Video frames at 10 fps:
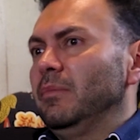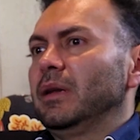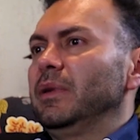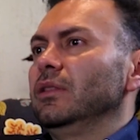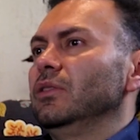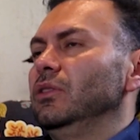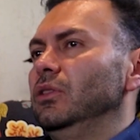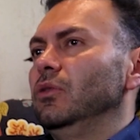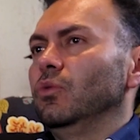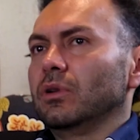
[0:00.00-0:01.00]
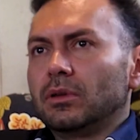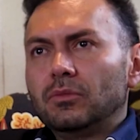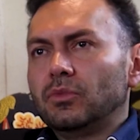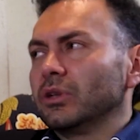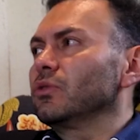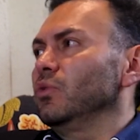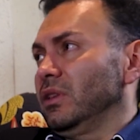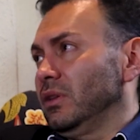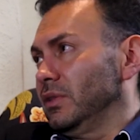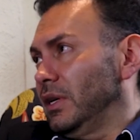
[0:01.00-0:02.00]
But I mean, the world works
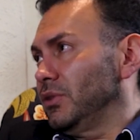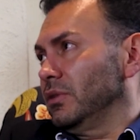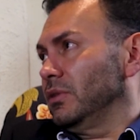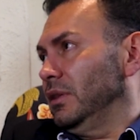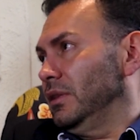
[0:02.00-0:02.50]
with concessions.